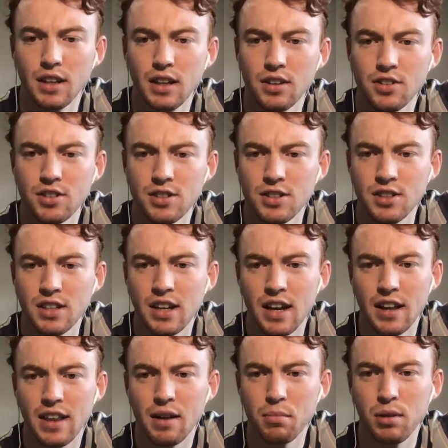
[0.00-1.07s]
interested to see
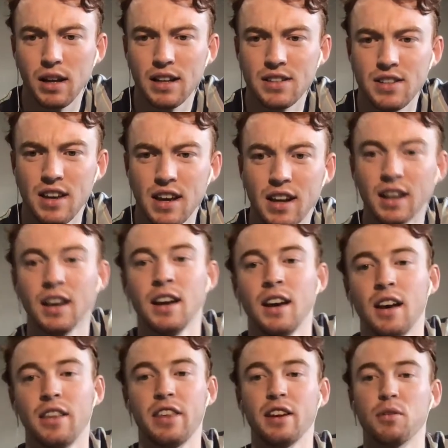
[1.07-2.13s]
how that plays out.
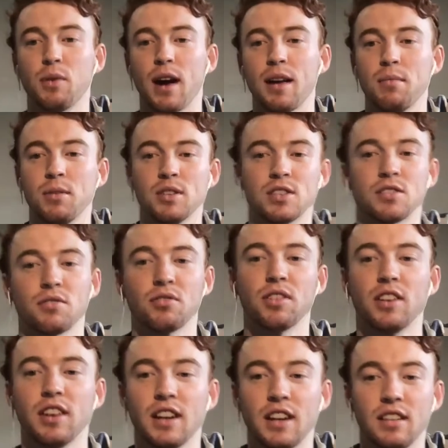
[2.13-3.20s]
I think Waitman's a
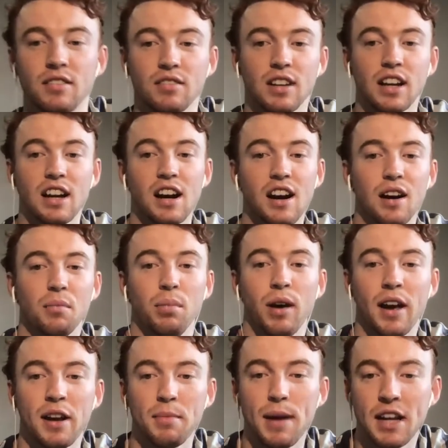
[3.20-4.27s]
really hard
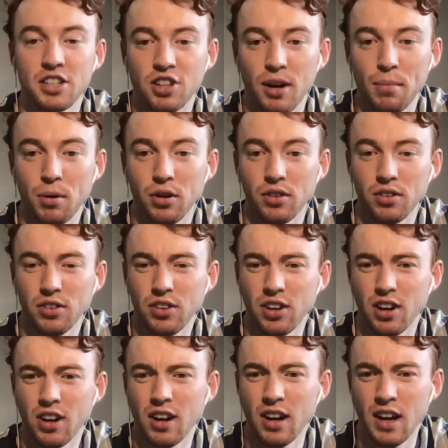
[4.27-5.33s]
player to match up on,
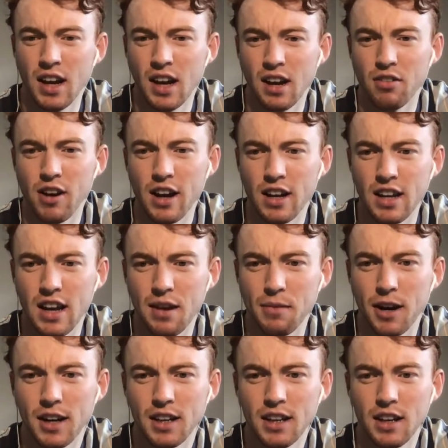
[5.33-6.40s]
so I reckon he
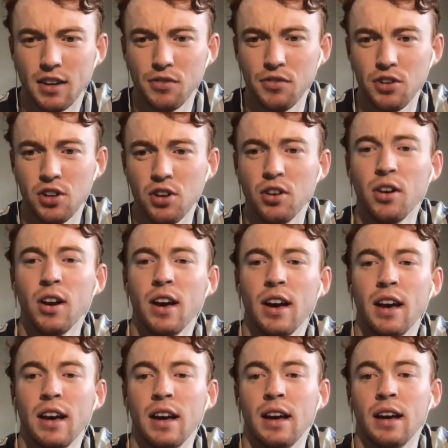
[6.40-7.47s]
might kick a few.
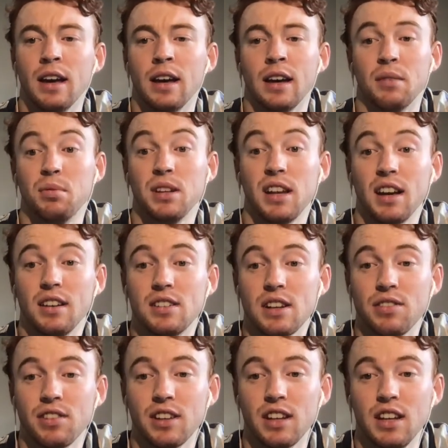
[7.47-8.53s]
But yeah,
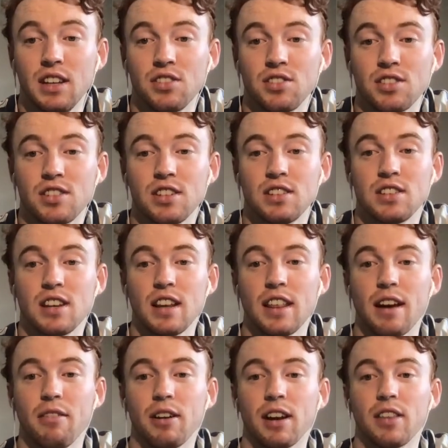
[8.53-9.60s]
definitely interested to see
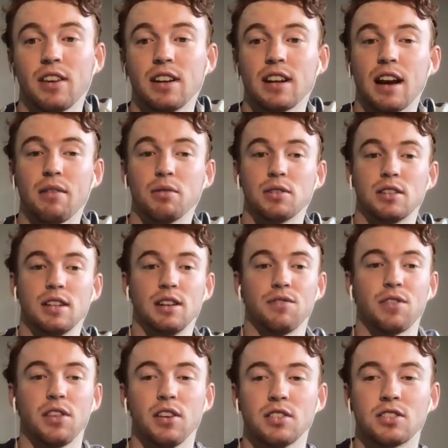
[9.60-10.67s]
that one. I think that would,
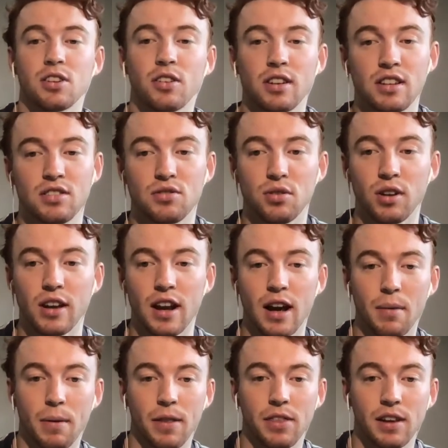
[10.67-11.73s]
if the doggies do get
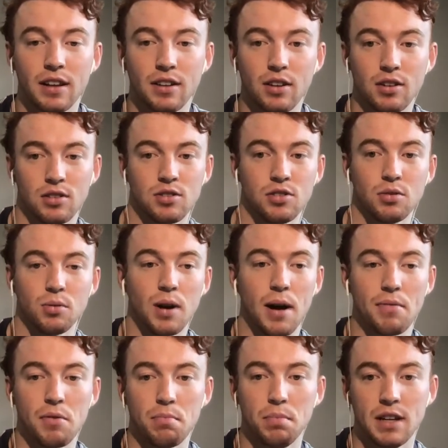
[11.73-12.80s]
up, I think those 2 will
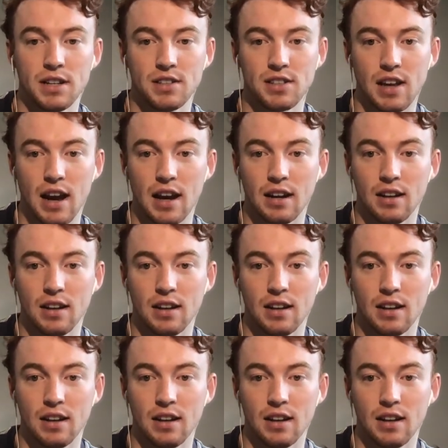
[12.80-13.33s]
have a big say in